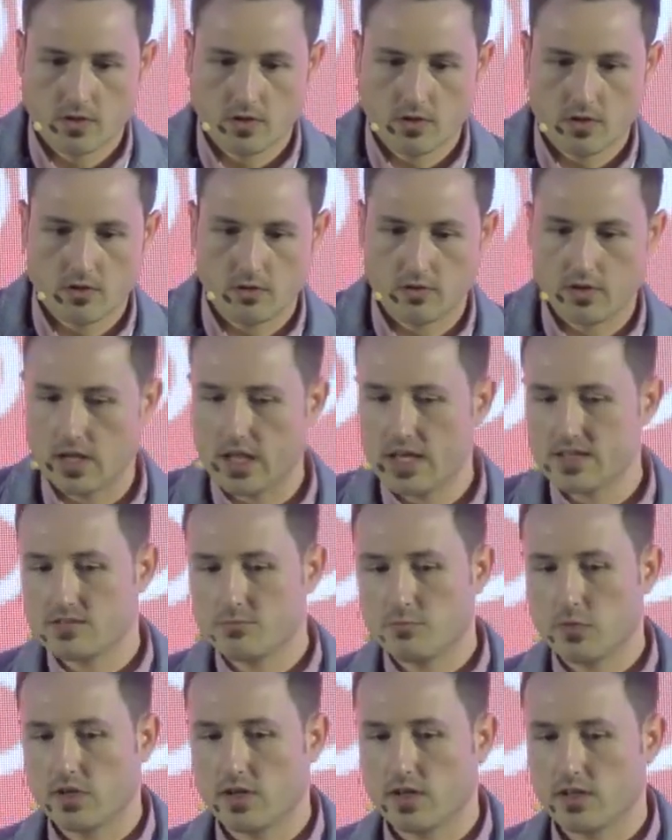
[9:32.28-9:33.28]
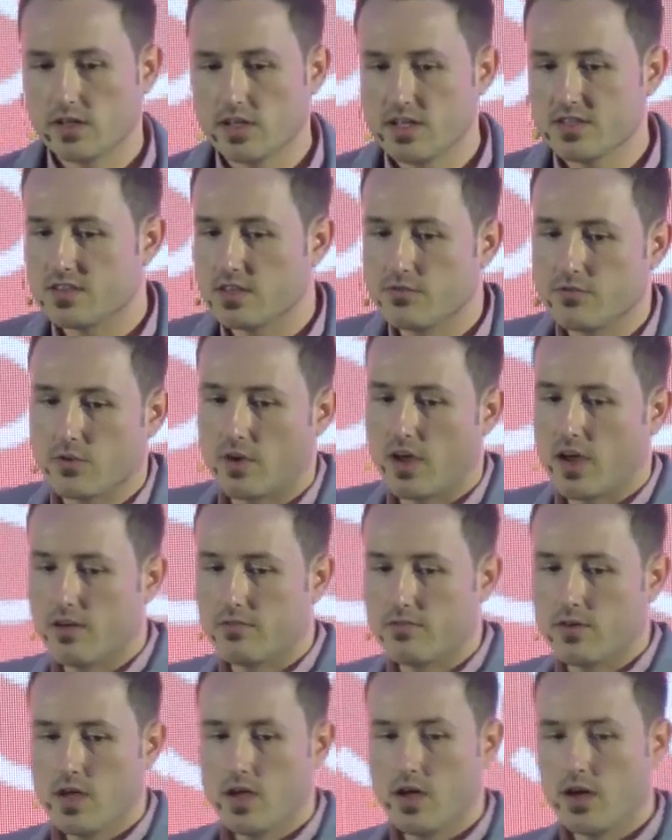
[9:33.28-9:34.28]
Oh, and last but not least, if you have
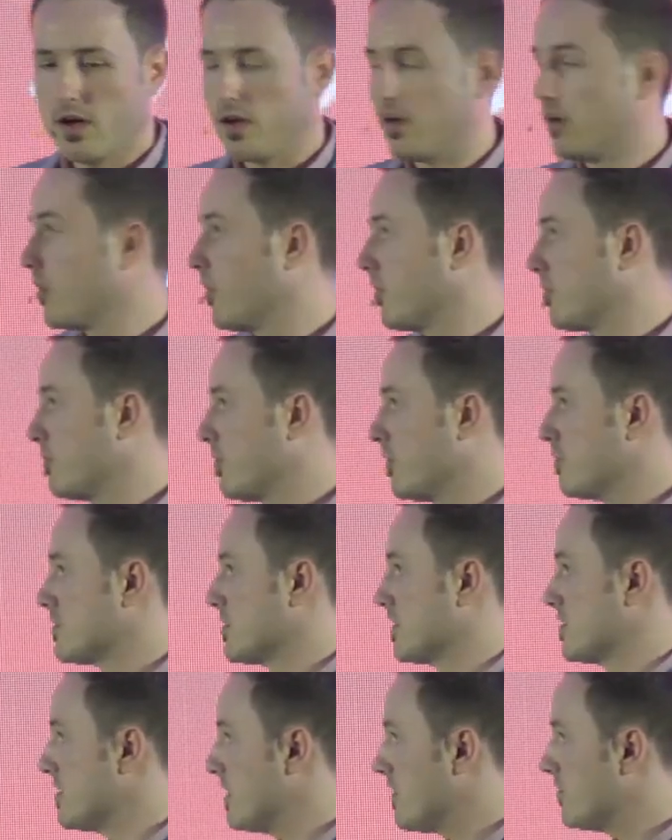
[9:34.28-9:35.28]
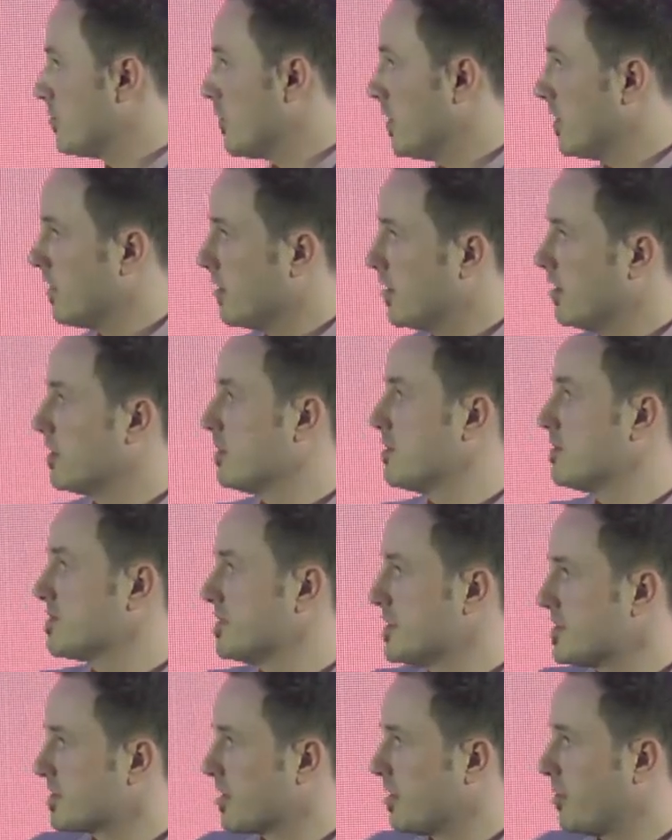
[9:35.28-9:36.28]
a non-frozen safe model, you use
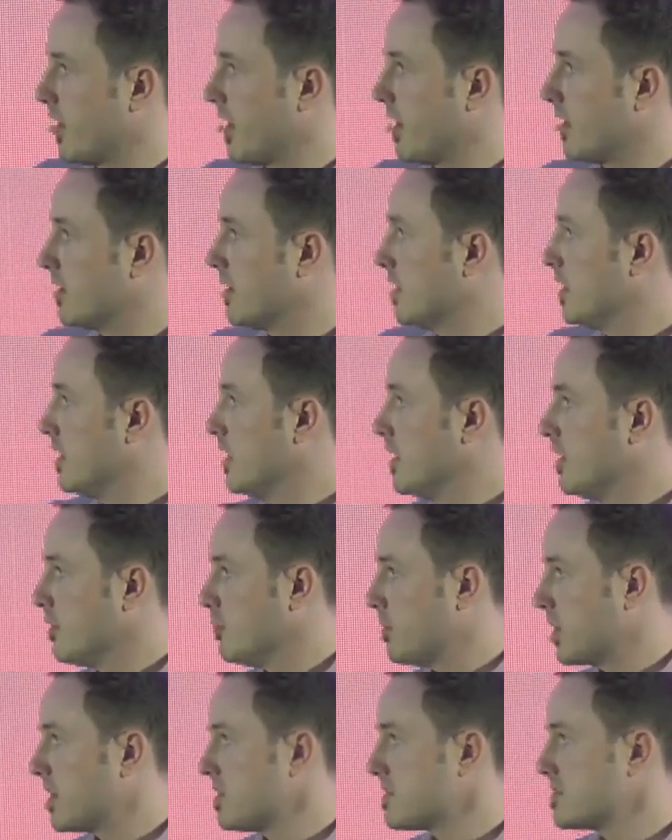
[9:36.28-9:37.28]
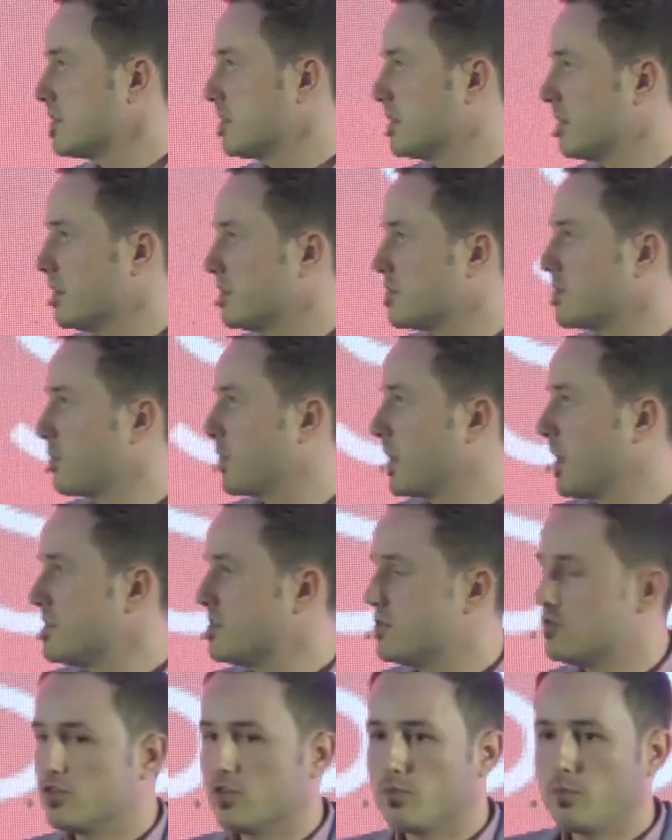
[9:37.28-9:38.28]
this command. Because in some
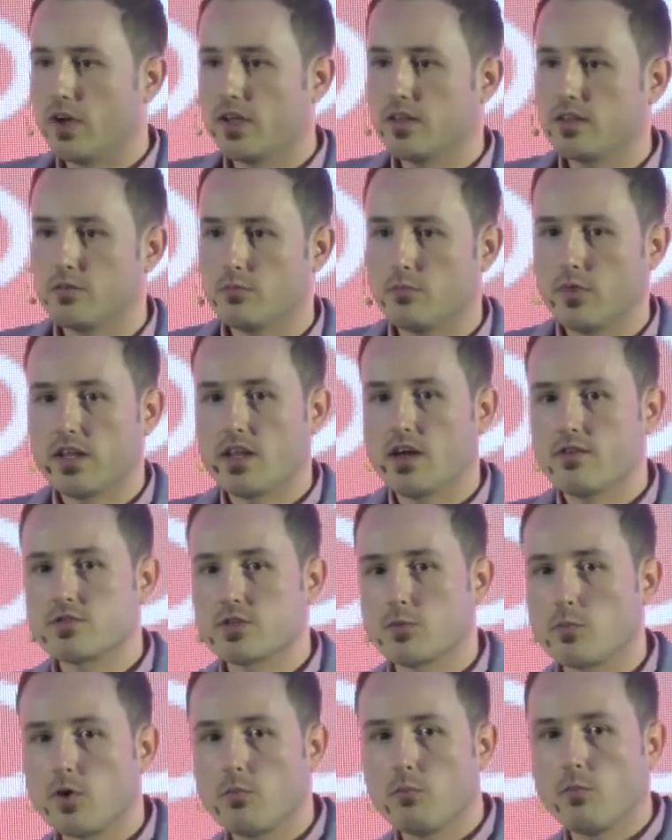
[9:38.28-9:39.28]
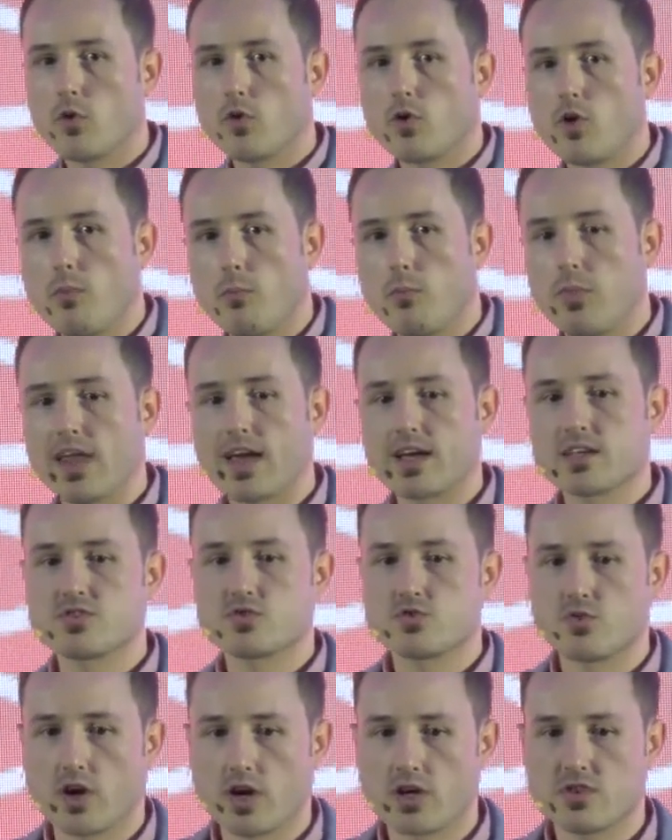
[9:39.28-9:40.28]
cases, you might have some more complex
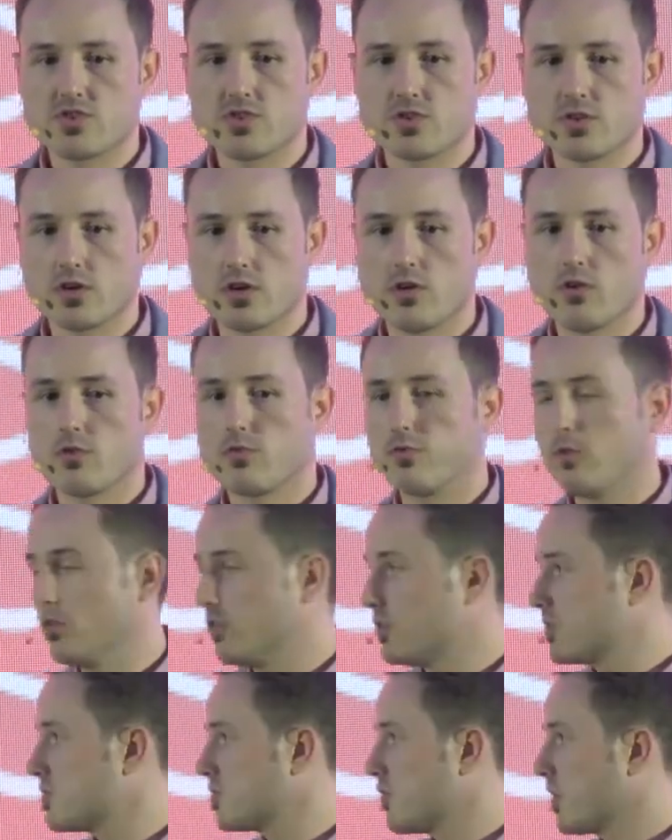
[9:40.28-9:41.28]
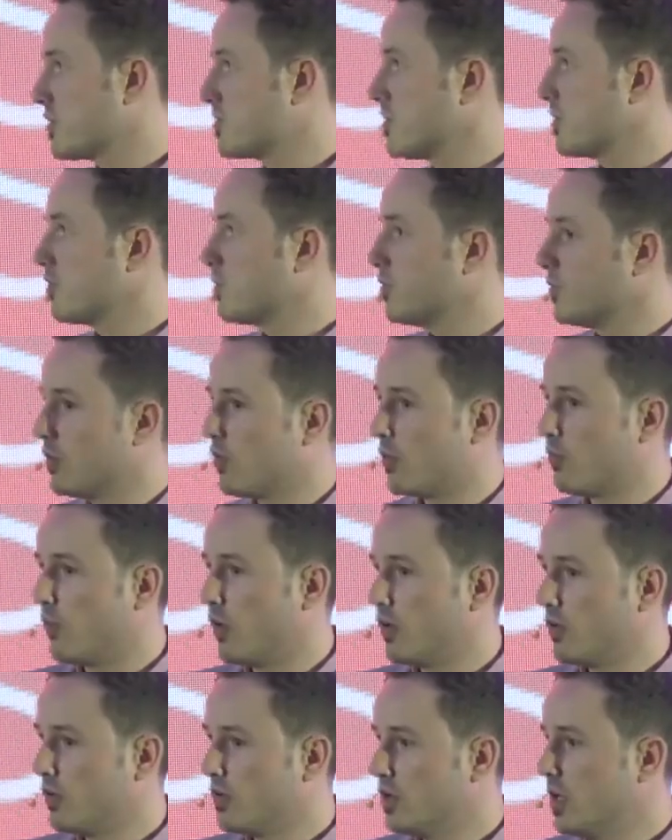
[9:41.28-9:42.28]
structure or folder structure to your
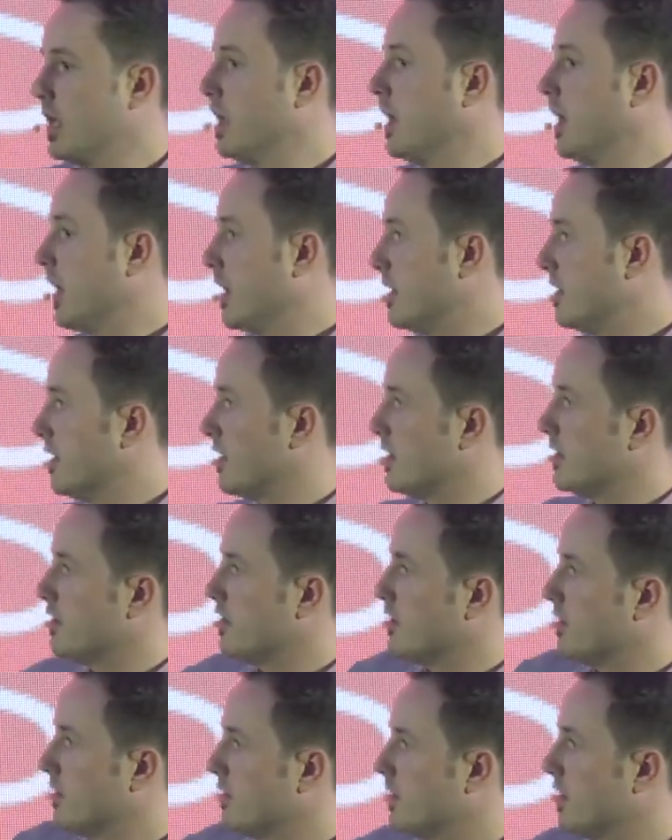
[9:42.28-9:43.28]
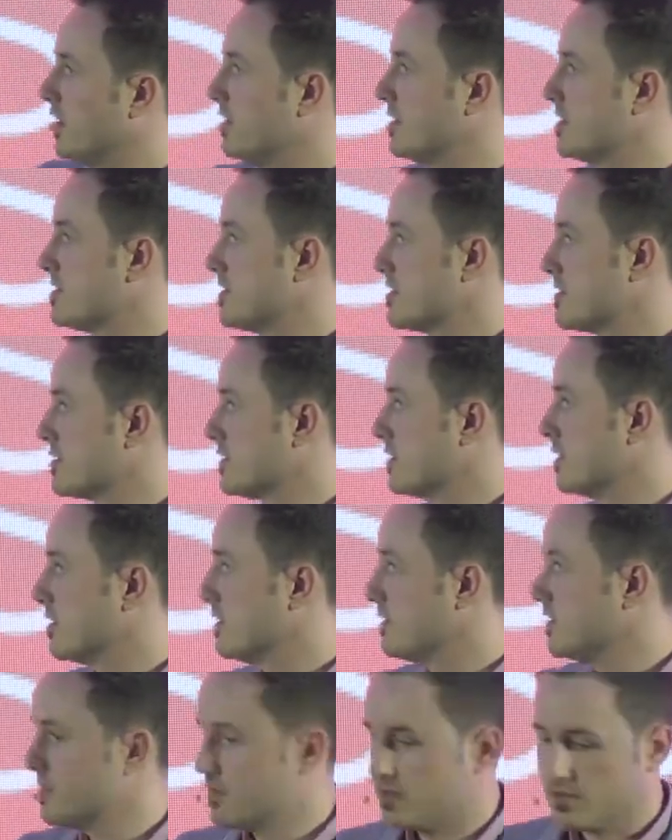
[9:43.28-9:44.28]
model, and then this
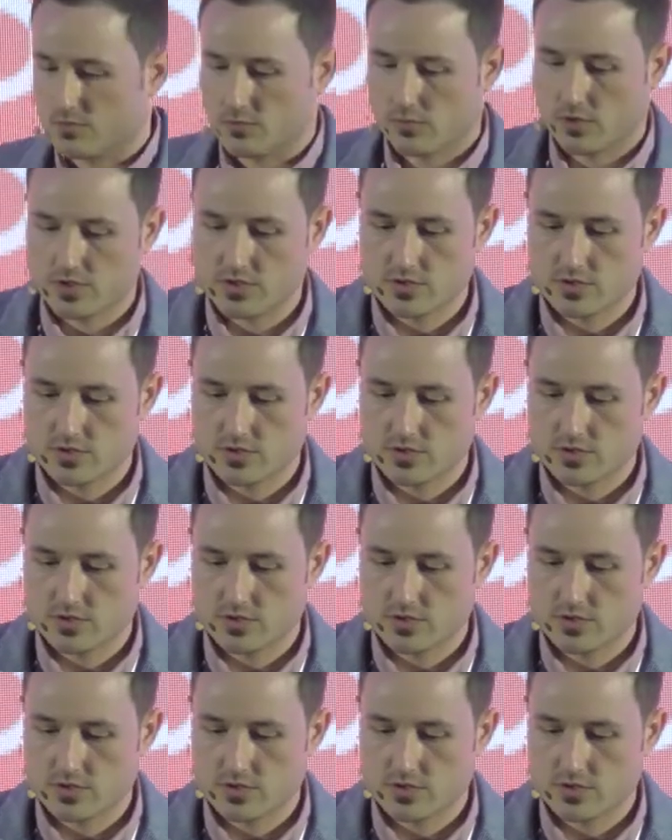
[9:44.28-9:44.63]
is what